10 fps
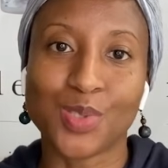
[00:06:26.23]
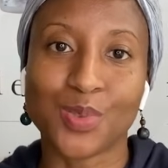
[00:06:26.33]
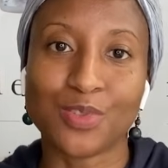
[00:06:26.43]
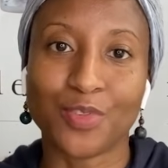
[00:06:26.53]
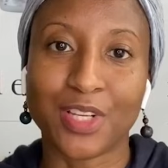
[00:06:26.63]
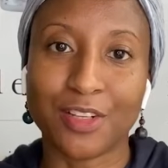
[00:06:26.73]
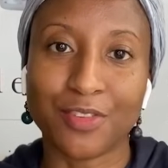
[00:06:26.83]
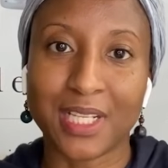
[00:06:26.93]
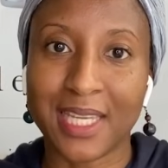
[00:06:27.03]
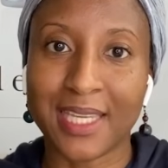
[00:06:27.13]
So it's really,
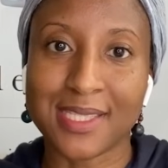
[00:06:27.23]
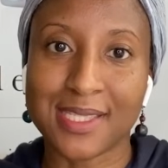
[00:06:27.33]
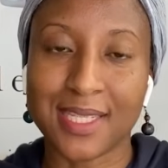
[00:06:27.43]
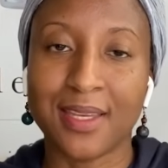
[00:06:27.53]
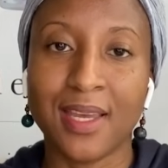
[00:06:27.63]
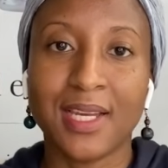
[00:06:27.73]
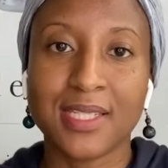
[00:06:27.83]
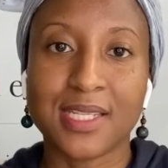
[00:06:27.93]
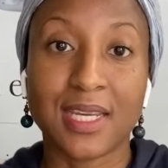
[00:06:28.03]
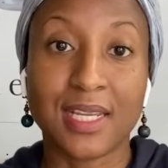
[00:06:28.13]
really easy
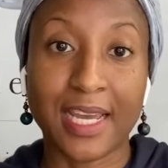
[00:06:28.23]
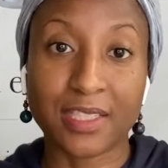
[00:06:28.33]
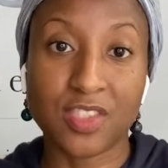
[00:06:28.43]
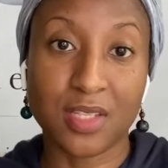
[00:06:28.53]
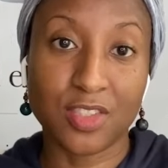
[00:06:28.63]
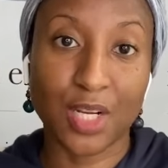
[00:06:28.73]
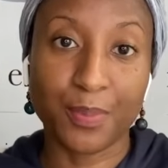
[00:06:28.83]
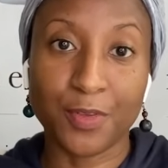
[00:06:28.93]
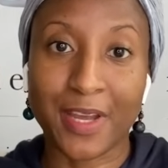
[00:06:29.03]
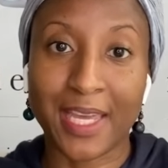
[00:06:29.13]
to connect to the
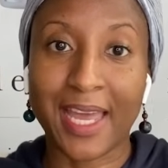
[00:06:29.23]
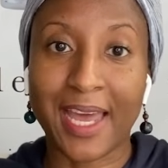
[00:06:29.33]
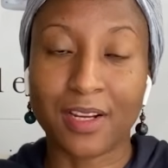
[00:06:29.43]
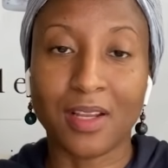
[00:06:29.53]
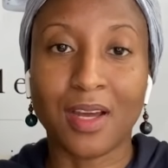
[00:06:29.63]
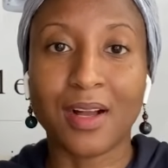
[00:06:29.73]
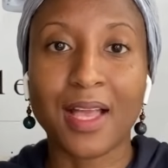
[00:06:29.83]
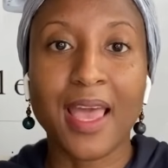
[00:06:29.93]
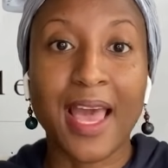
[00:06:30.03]
Shopify catalog.